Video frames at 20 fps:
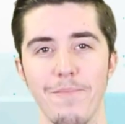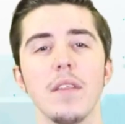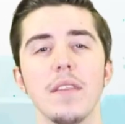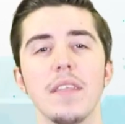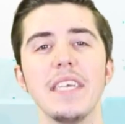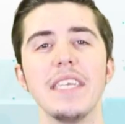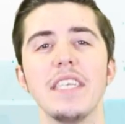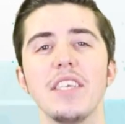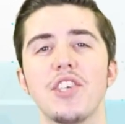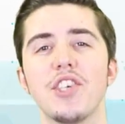
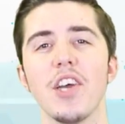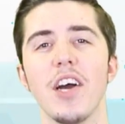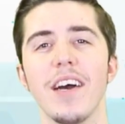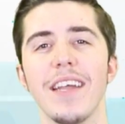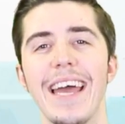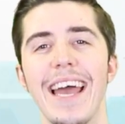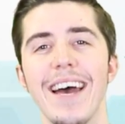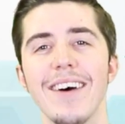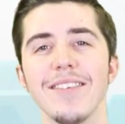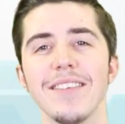The Deshaun
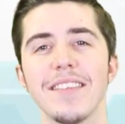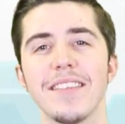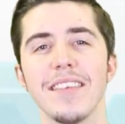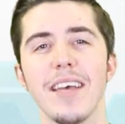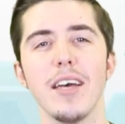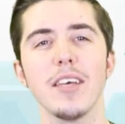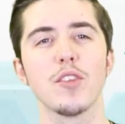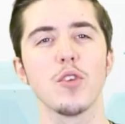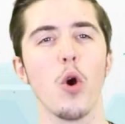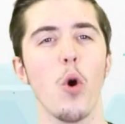Allen
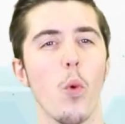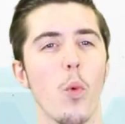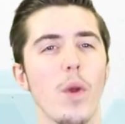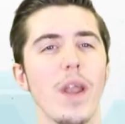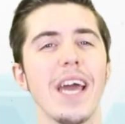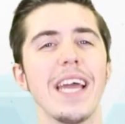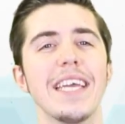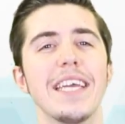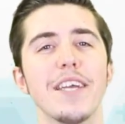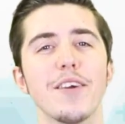says, when
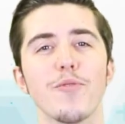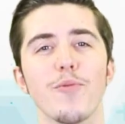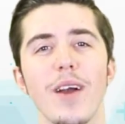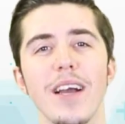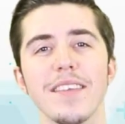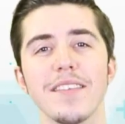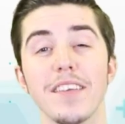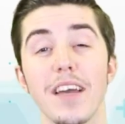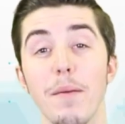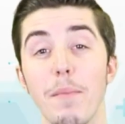I hear
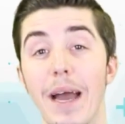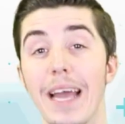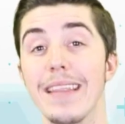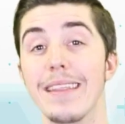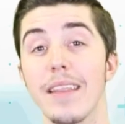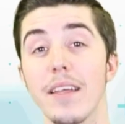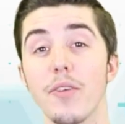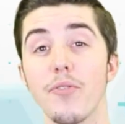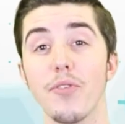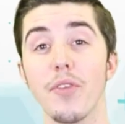Rice Gum I
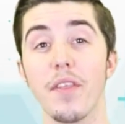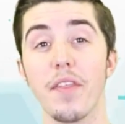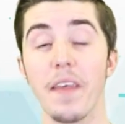literally